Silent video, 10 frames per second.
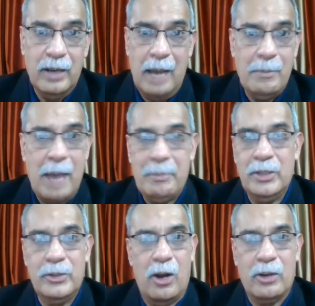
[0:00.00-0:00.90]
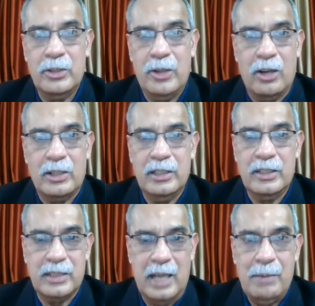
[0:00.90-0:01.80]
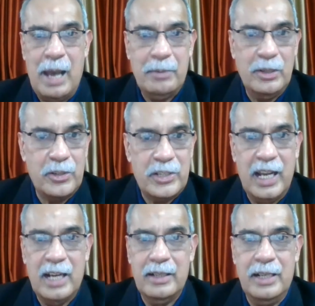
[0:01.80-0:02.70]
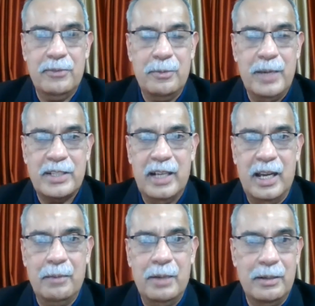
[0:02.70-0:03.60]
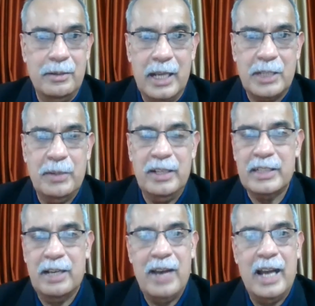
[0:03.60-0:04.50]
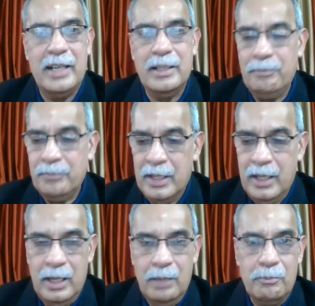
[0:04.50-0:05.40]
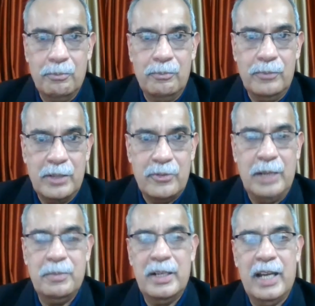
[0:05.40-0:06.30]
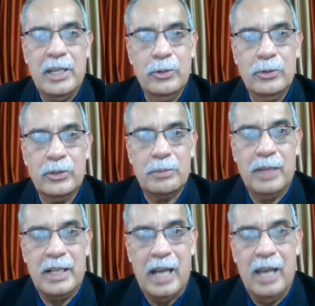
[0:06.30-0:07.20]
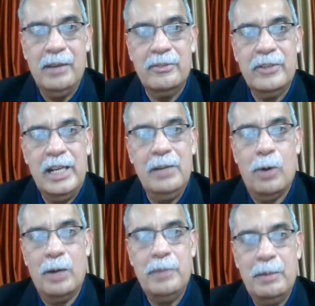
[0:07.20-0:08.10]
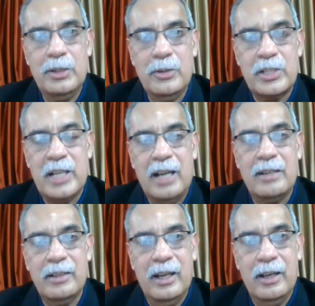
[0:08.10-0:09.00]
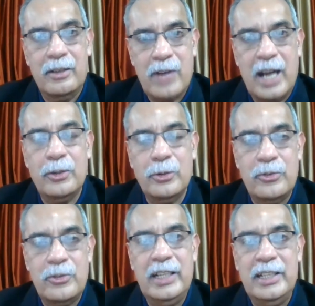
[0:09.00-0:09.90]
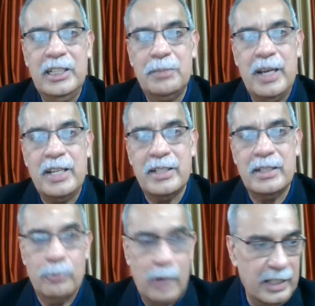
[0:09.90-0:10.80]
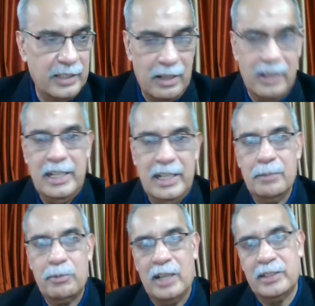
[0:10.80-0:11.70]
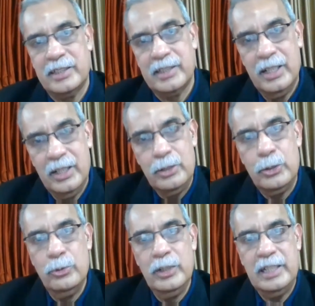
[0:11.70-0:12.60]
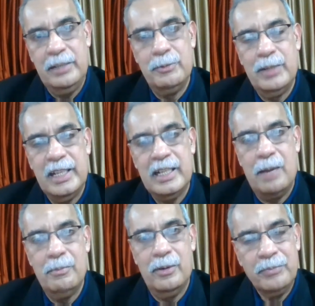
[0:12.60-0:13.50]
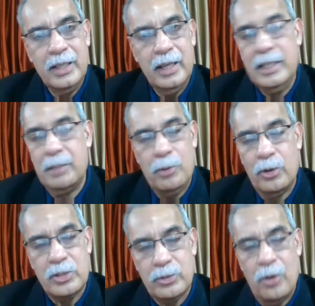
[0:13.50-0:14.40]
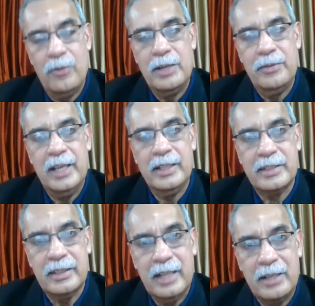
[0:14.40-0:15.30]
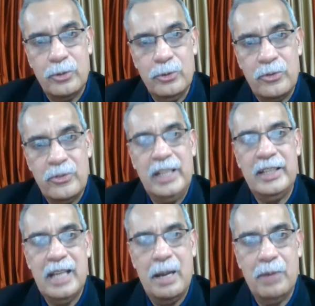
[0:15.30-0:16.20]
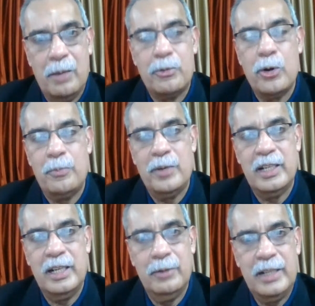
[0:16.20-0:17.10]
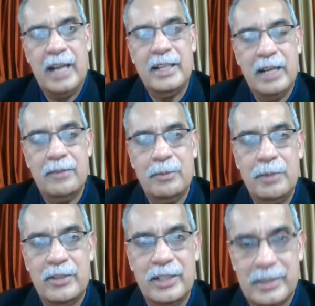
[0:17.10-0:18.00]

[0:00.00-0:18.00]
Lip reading: I'm happy to talk to doctors. I'm happy to share the information and the experience I've had, the treatment I use, but I really want people to start trying to treat these patients. One is early in the process. Two is even when they come in the post-COVID phase, that to treat them appropriately with anti-inflammatories.